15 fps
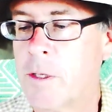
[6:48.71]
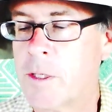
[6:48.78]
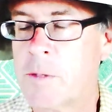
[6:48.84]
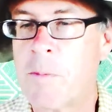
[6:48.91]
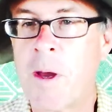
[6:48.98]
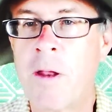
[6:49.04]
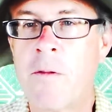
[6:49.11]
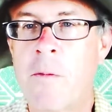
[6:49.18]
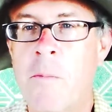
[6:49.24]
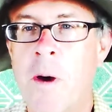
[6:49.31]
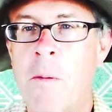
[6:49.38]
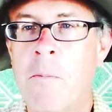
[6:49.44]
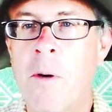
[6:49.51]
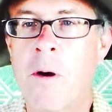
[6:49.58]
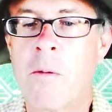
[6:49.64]
In spite of the
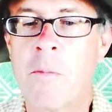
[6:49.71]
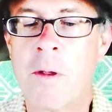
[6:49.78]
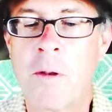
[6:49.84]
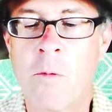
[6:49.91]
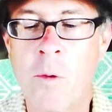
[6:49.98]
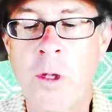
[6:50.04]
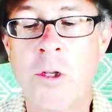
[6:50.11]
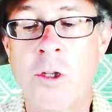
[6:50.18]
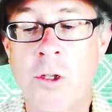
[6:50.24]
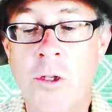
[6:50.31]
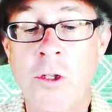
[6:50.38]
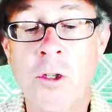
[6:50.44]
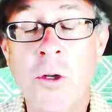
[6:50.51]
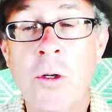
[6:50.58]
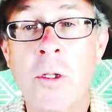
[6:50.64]
bombardment,
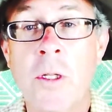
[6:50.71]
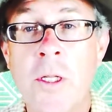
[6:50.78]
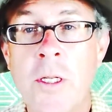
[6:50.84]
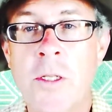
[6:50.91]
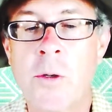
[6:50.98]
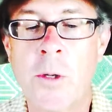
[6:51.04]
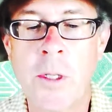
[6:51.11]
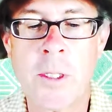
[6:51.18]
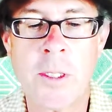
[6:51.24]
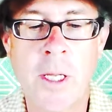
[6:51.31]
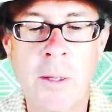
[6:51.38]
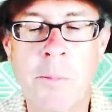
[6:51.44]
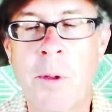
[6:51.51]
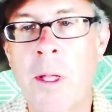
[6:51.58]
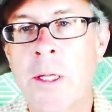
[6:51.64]
which certainly is going to
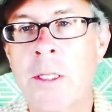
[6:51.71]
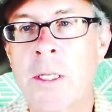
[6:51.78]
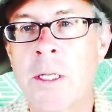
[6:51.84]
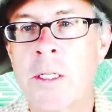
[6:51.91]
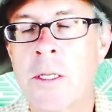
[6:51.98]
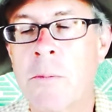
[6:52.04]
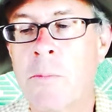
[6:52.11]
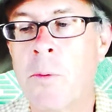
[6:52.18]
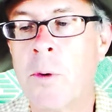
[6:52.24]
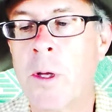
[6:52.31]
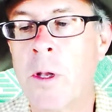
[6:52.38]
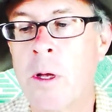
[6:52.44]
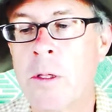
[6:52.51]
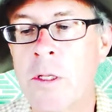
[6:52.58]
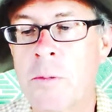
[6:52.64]
take place at some
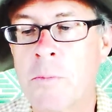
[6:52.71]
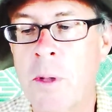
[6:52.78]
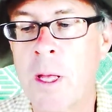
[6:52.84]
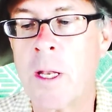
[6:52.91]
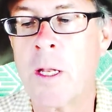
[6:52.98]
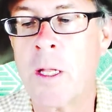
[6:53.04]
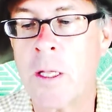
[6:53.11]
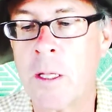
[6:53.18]
point on this planet,